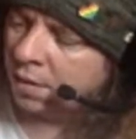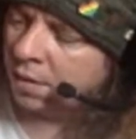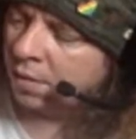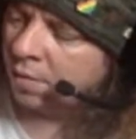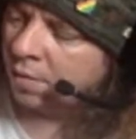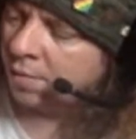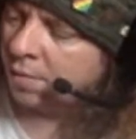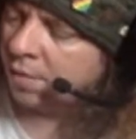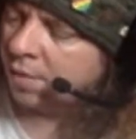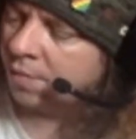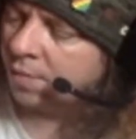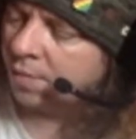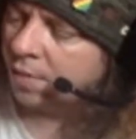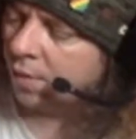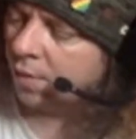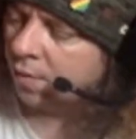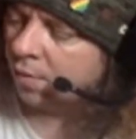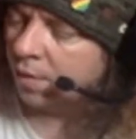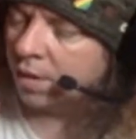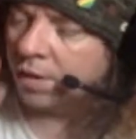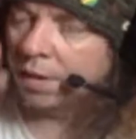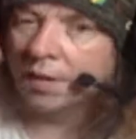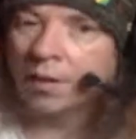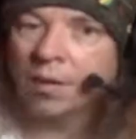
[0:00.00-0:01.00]
No,
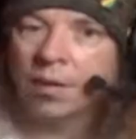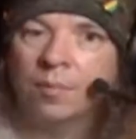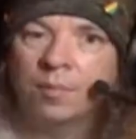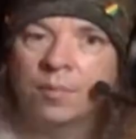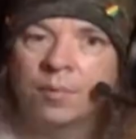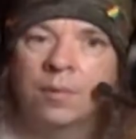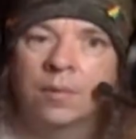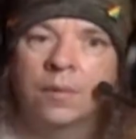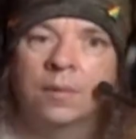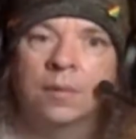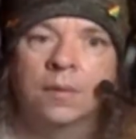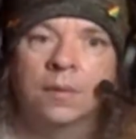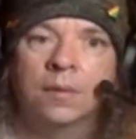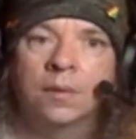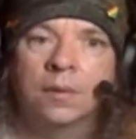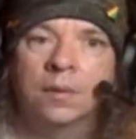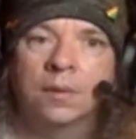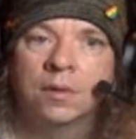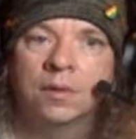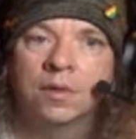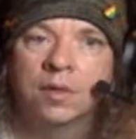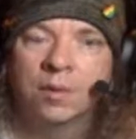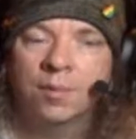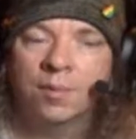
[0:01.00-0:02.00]
typically
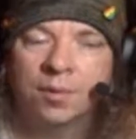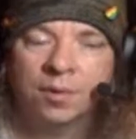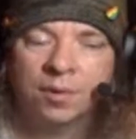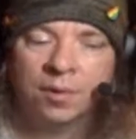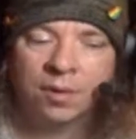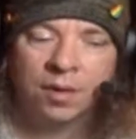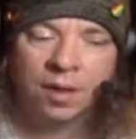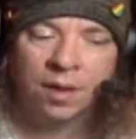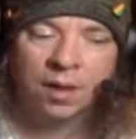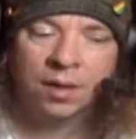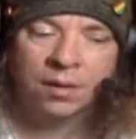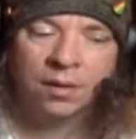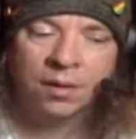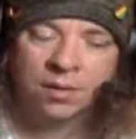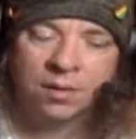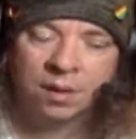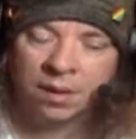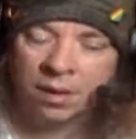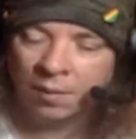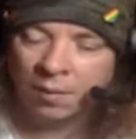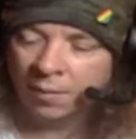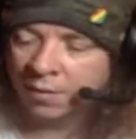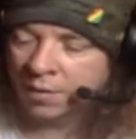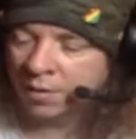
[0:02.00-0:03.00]
Typically I
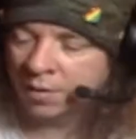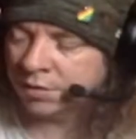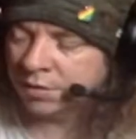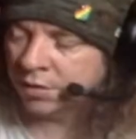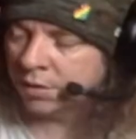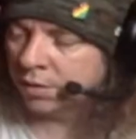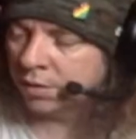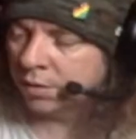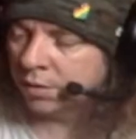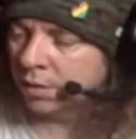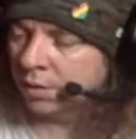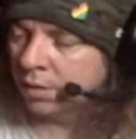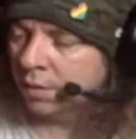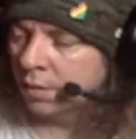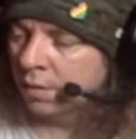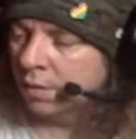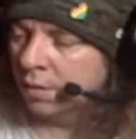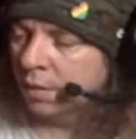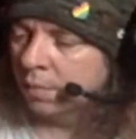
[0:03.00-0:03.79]
say I'm Christian,